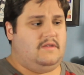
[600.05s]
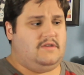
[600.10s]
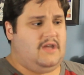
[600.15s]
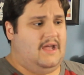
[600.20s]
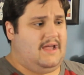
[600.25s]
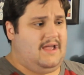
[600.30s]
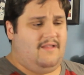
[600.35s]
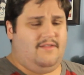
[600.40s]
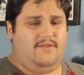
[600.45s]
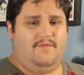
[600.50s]

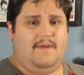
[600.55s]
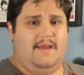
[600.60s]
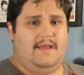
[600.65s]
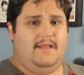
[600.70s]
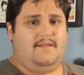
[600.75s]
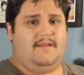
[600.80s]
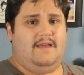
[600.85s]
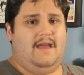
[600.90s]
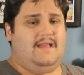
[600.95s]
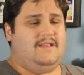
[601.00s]
check out the
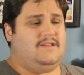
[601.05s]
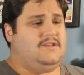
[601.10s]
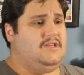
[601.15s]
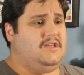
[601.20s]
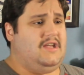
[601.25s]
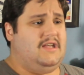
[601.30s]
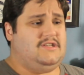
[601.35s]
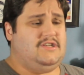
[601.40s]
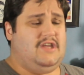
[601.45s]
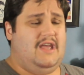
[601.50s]
way.
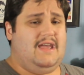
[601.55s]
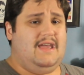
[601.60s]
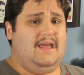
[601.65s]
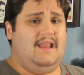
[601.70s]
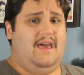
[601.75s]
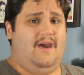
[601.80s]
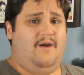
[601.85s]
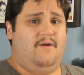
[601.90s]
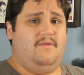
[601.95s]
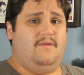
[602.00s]
Just check
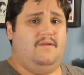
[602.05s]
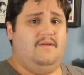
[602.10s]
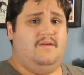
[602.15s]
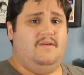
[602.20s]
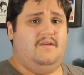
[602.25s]
it out.